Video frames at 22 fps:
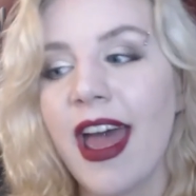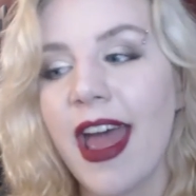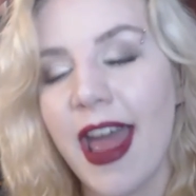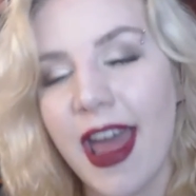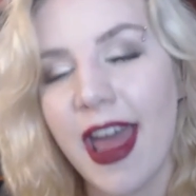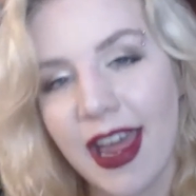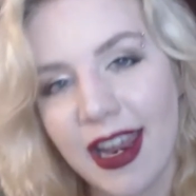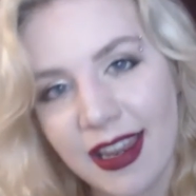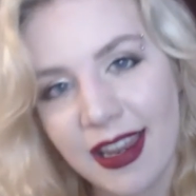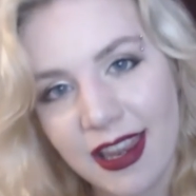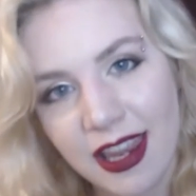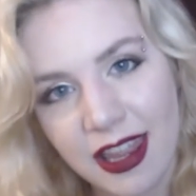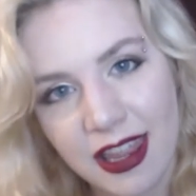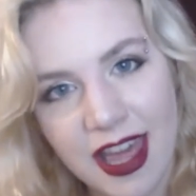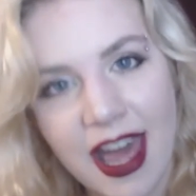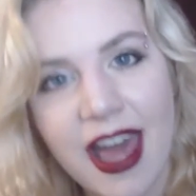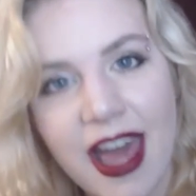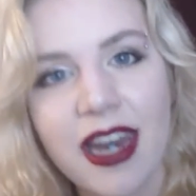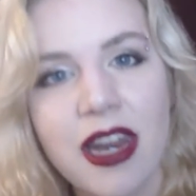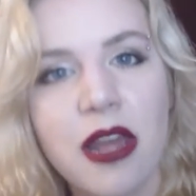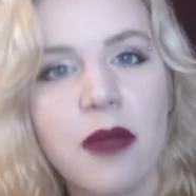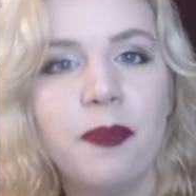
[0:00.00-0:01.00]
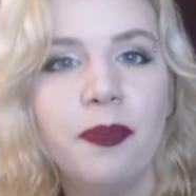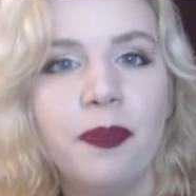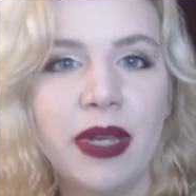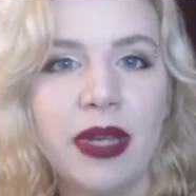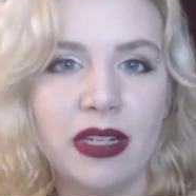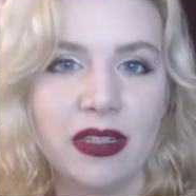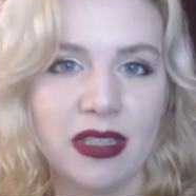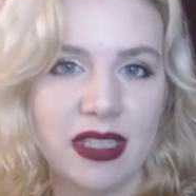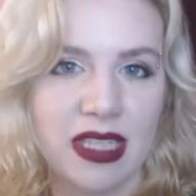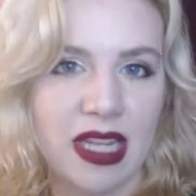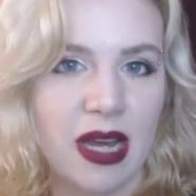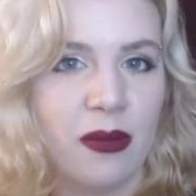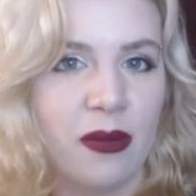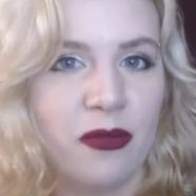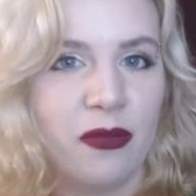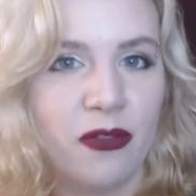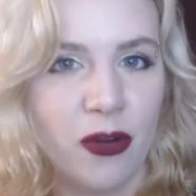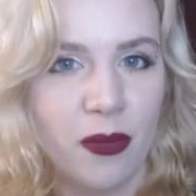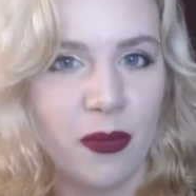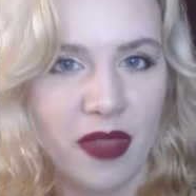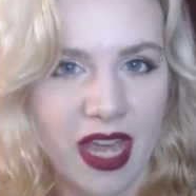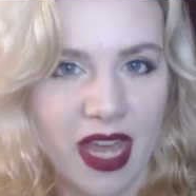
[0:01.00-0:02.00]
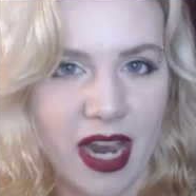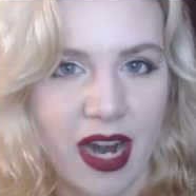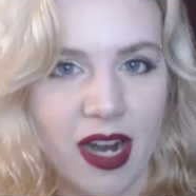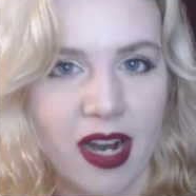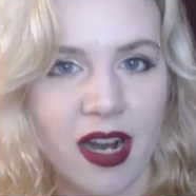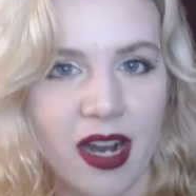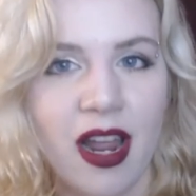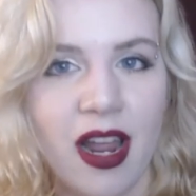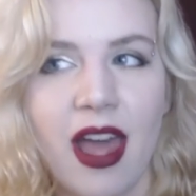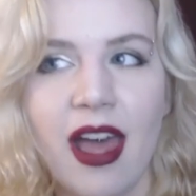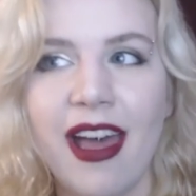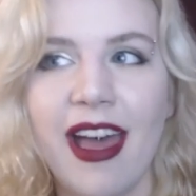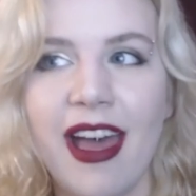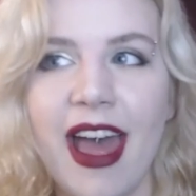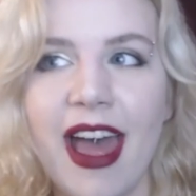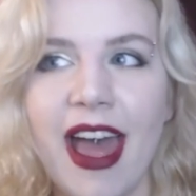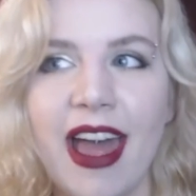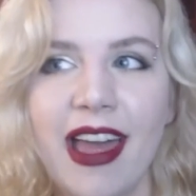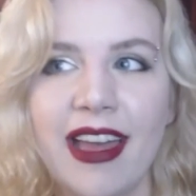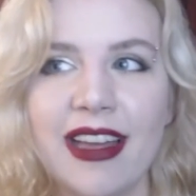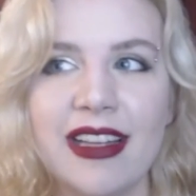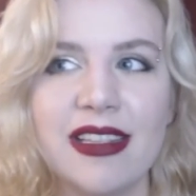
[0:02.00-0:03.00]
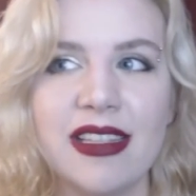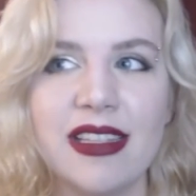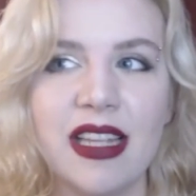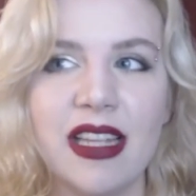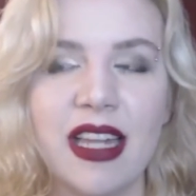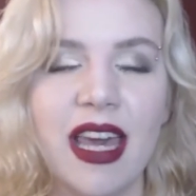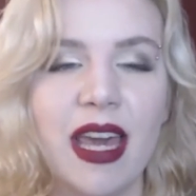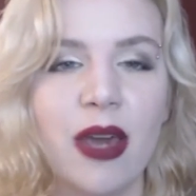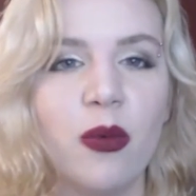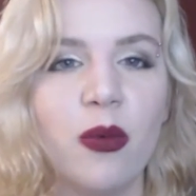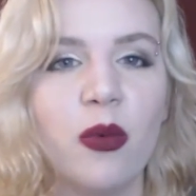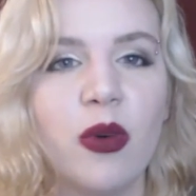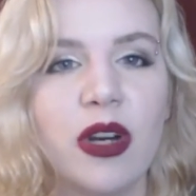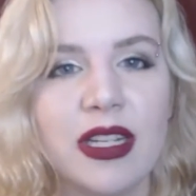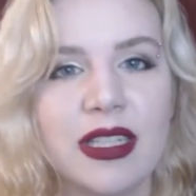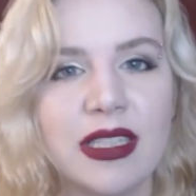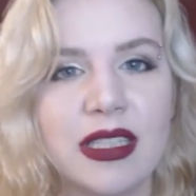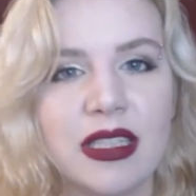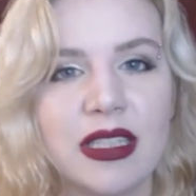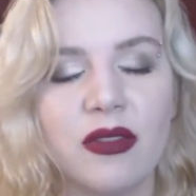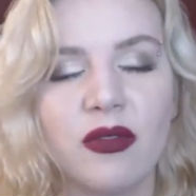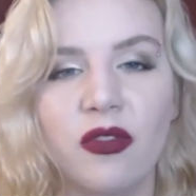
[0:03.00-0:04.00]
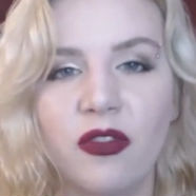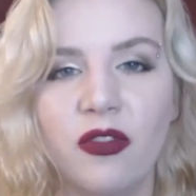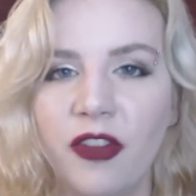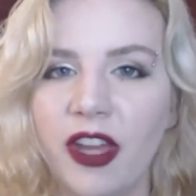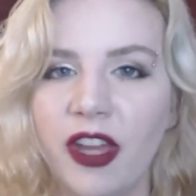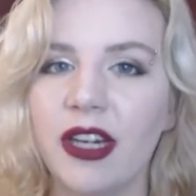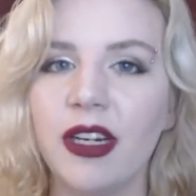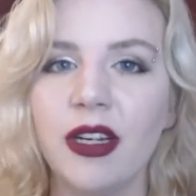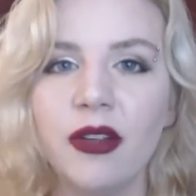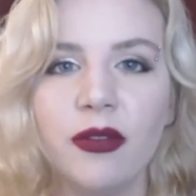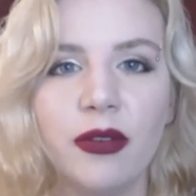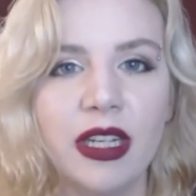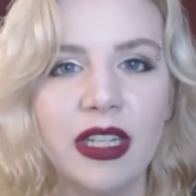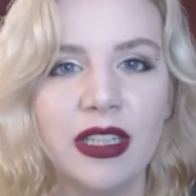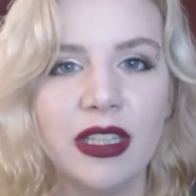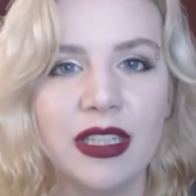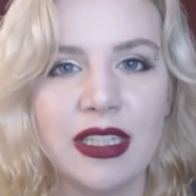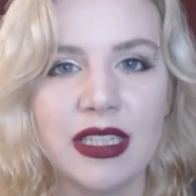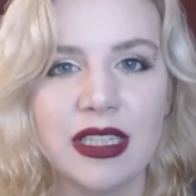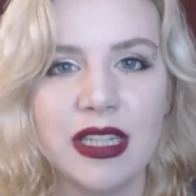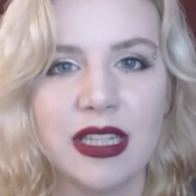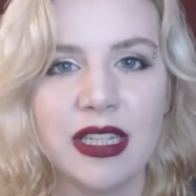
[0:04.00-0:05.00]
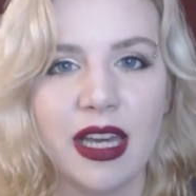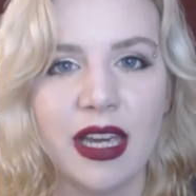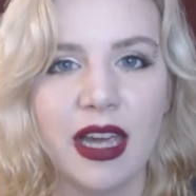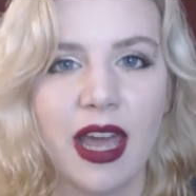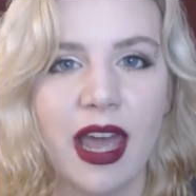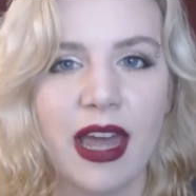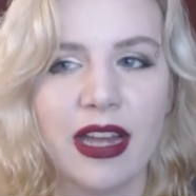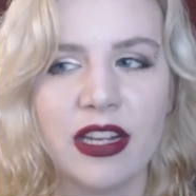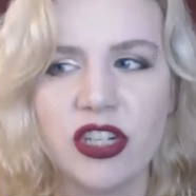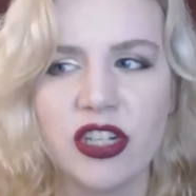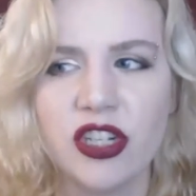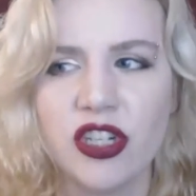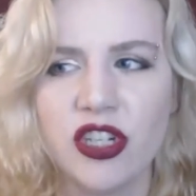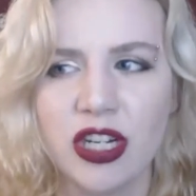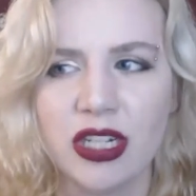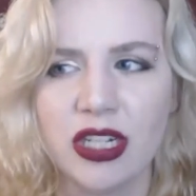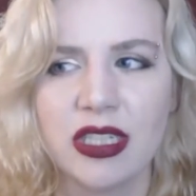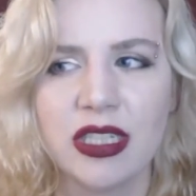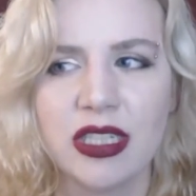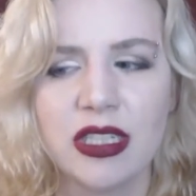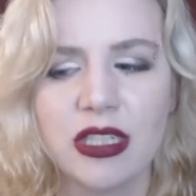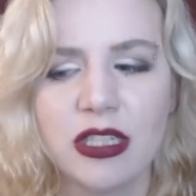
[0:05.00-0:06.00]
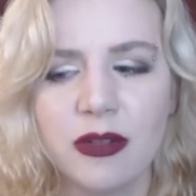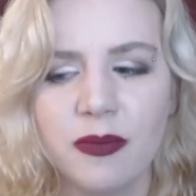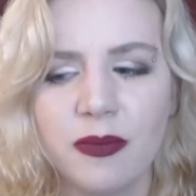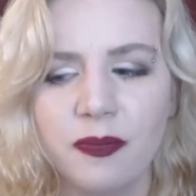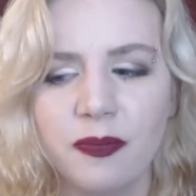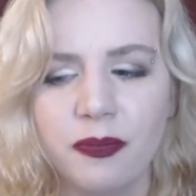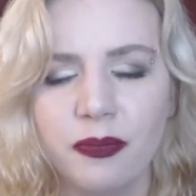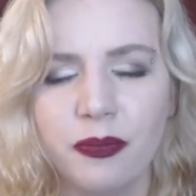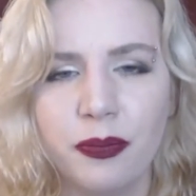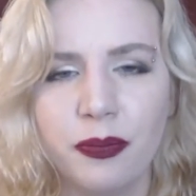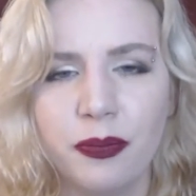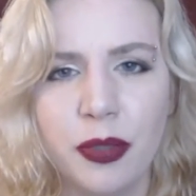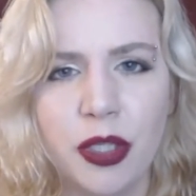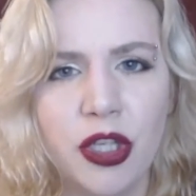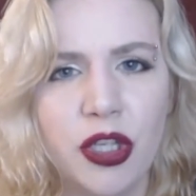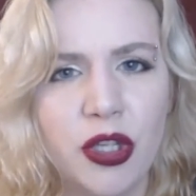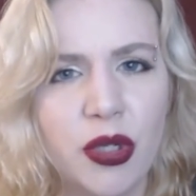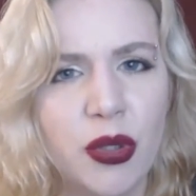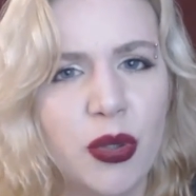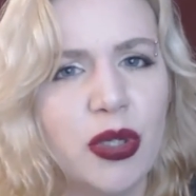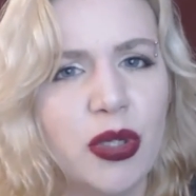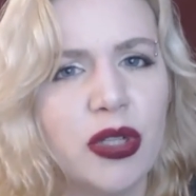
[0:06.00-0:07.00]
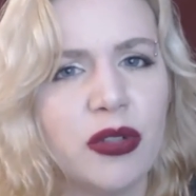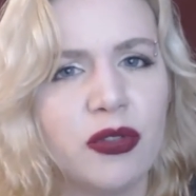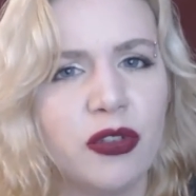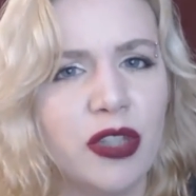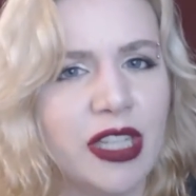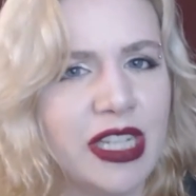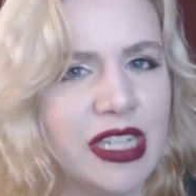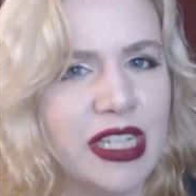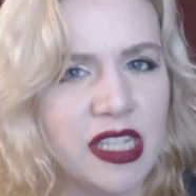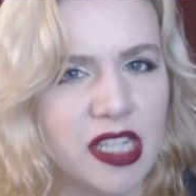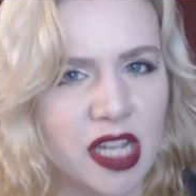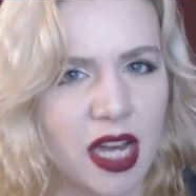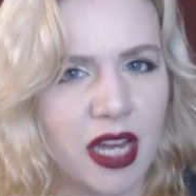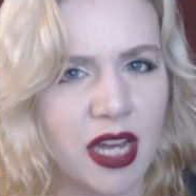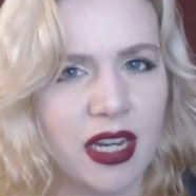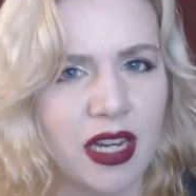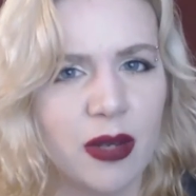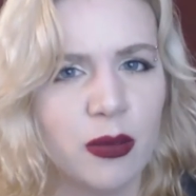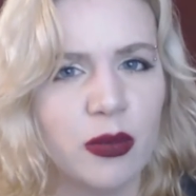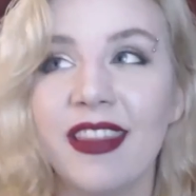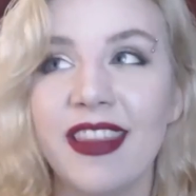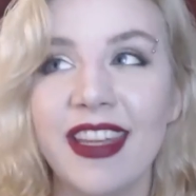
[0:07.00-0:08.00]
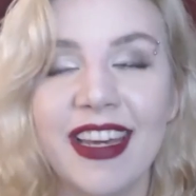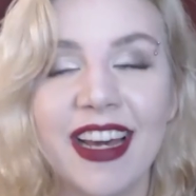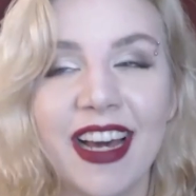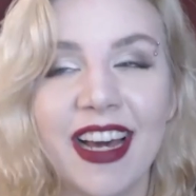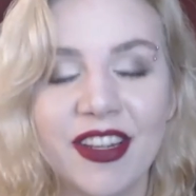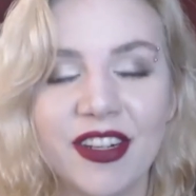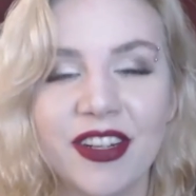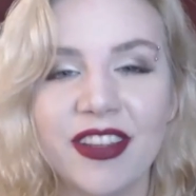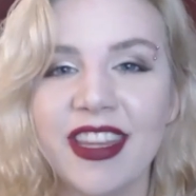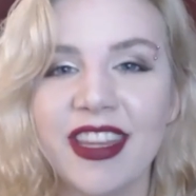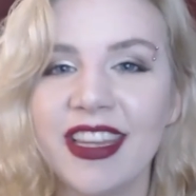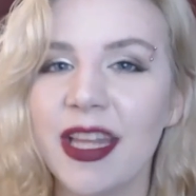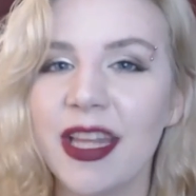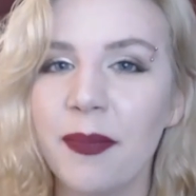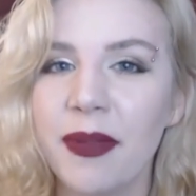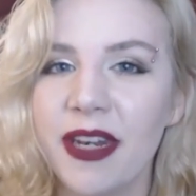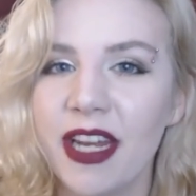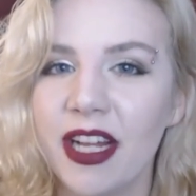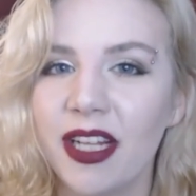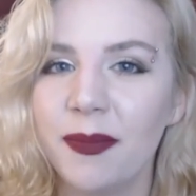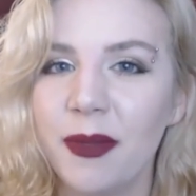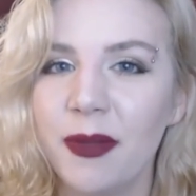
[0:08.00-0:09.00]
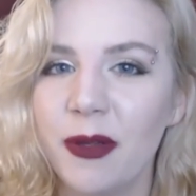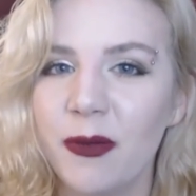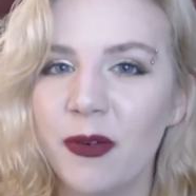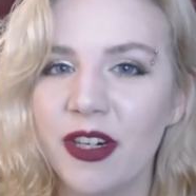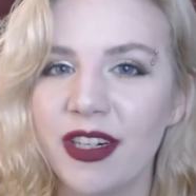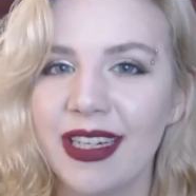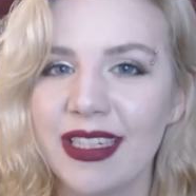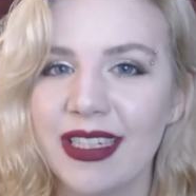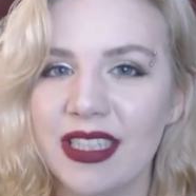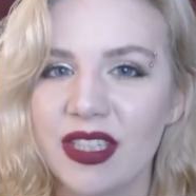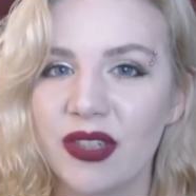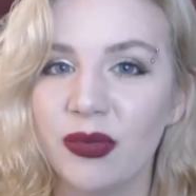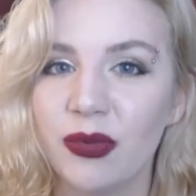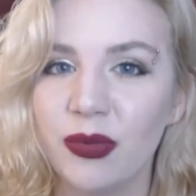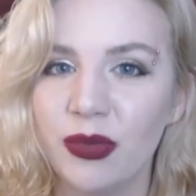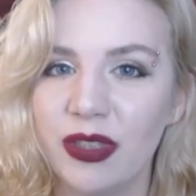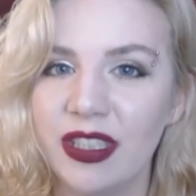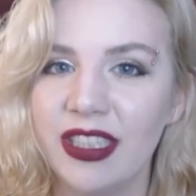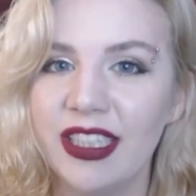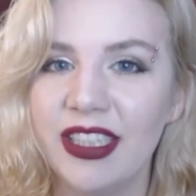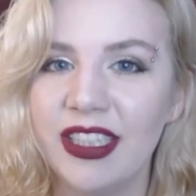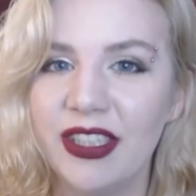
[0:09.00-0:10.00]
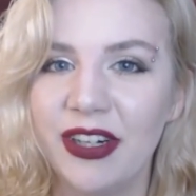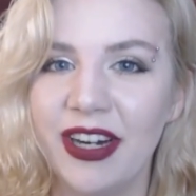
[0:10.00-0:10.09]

And then it builds up from there. And it was very realistic and just beautifully done. The other thing that Penelope Ward has a really